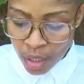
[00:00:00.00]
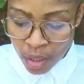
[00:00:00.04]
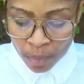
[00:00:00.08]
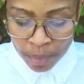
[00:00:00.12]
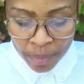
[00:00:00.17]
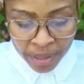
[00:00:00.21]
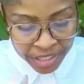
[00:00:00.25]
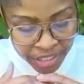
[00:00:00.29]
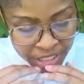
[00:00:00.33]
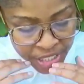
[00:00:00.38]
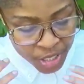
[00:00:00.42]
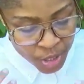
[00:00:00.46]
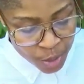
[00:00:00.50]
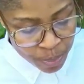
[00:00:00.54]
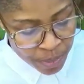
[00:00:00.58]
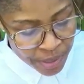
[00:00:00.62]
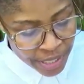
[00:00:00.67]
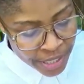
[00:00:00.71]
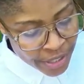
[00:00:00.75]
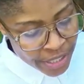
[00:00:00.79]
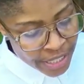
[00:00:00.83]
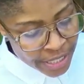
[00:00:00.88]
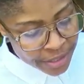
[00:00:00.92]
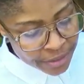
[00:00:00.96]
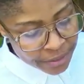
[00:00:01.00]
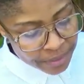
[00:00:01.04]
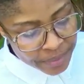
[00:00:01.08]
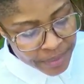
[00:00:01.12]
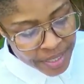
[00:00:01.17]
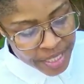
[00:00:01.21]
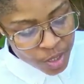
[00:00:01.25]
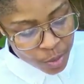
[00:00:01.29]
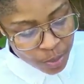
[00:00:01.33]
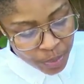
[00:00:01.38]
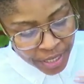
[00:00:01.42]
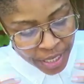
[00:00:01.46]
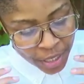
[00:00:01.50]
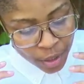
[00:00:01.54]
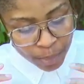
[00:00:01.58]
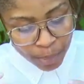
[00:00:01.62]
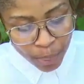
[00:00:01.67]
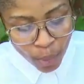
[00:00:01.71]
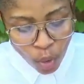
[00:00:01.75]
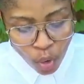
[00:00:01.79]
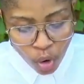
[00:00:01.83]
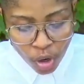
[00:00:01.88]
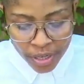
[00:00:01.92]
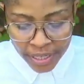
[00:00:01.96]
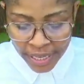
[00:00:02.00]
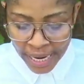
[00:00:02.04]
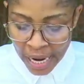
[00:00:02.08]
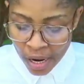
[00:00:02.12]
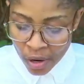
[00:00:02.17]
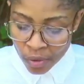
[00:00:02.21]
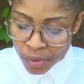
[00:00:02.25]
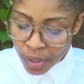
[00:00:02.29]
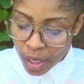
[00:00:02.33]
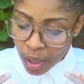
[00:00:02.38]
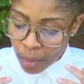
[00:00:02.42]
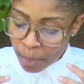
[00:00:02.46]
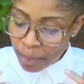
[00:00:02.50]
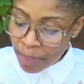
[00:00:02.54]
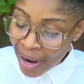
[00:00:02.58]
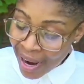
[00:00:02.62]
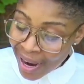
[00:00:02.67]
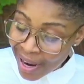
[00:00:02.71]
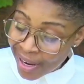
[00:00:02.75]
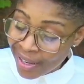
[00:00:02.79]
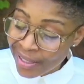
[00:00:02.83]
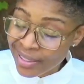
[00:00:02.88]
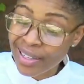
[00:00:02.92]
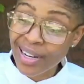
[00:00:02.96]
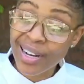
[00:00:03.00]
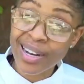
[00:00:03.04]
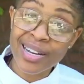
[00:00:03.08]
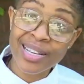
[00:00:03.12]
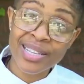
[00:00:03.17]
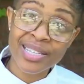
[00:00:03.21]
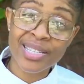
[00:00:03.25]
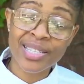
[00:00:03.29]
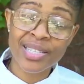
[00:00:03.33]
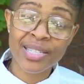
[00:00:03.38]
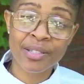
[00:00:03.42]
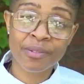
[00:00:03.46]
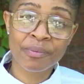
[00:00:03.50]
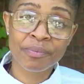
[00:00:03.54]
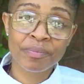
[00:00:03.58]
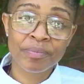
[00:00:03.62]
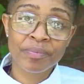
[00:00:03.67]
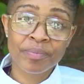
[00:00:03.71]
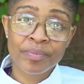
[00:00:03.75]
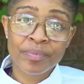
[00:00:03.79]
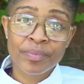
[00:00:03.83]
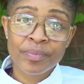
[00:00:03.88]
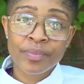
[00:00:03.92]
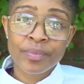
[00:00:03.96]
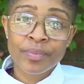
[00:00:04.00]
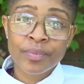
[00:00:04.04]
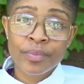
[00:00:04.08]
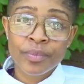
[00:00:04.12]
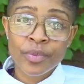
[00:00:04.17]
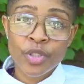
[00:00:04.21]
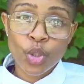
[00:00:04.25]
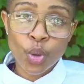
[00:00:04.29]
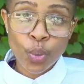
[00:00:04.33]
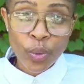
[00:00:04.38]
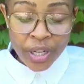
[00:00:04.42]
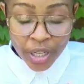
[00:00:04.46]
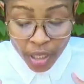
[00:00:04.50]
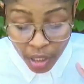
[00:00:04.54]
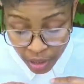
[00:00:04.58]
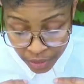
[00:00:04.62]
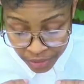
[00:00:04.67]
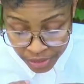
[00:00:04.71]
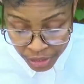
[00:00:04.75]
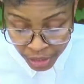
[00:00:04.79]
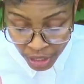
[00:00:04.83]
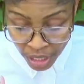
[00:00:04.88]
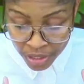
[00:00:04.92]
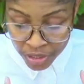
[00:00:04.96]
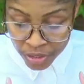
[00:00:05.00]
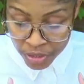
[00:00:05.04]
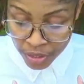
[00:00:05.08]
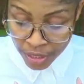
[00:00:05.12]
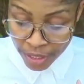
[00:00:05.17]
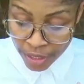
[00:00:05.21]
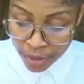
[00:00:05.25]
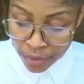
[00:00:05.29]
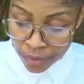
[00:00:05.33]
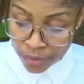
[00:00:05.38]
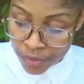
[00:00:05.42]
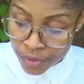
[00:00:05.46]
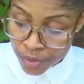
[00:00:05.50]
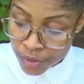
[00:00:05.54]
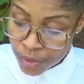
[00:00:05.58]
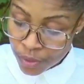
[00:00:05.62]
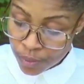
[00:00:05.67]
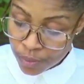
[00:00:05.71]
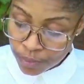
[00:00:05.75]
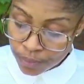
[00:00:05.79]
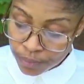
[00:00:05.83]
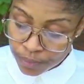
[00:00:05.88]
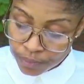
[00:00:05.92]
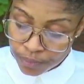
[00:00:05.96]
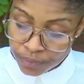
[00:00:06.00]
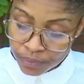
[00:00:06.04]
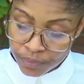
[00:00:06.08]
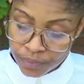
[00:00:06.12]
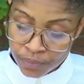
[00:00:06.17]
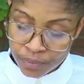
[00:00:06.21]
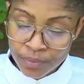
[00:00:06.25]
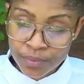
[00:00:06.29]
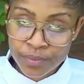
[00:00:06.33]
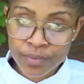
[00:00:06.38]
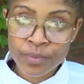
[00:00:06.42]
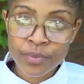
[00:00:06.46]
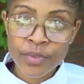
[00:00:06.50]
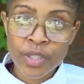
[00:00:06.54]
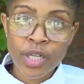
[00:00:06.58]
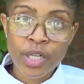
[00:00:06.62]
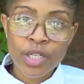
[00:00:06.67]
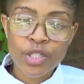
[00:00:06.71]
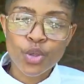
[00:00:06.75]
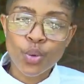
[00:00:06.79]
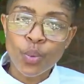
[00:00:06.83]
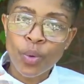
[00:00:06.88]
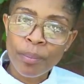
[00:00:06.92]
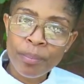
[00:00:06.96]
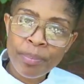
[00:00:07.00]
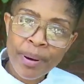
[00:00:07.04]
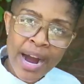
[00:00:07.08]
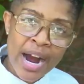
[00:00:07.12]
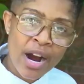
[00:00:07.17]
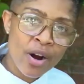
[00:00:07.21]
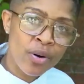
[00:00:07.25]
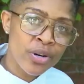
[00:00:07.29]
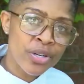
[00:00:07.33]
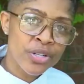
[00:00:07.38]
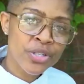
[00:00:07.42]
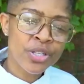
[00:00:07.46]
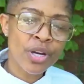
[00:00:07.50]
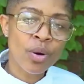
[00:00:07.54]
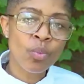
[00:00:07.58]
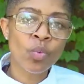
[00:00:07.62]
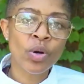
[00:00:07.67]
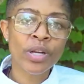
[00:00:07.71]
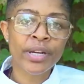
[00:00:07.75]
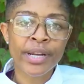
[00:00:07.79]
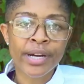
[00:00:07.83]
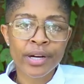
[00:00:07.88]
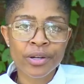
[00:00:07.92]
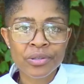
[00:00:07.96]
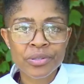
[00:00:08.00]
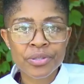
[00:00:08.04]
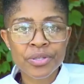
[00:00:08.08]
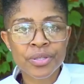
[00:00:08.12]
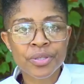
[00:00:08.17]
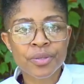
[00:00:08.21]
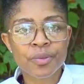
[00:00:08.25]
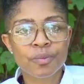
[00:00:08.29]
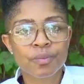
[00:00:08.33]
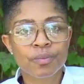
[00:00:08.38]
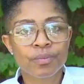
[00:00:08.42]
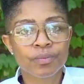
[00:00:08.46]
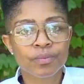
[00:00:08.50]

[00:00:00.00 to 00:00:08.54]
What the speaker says: But the Spirit is being poured out upon us to encourage ourselves, to empower someone else,